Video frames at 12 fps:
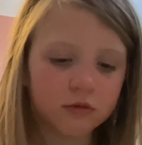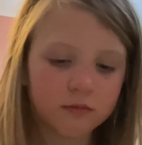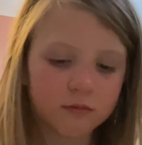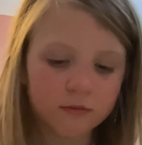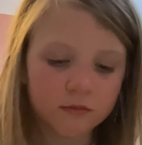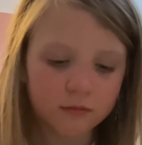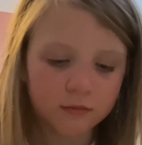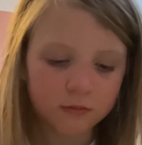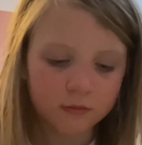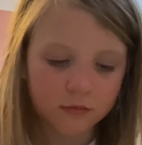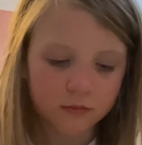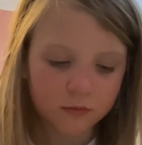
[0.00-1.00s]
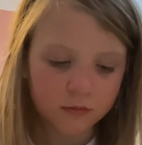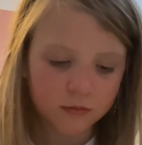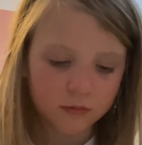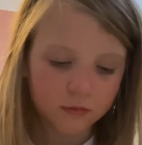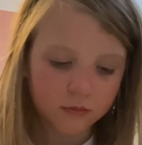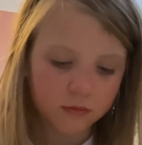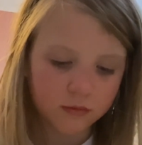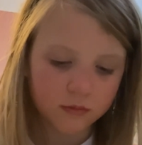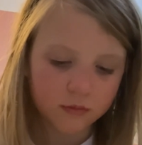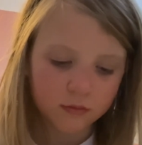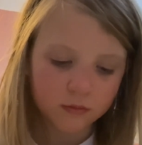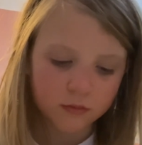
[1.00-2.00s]

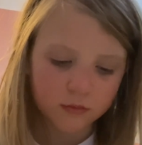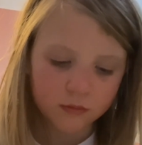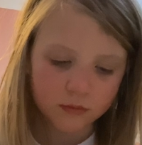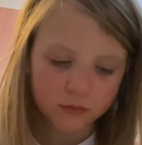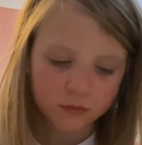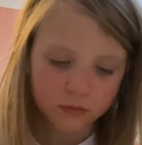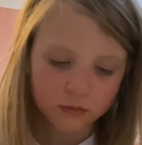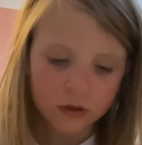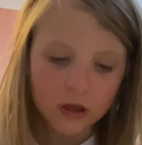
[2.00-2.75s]
Nothing is said.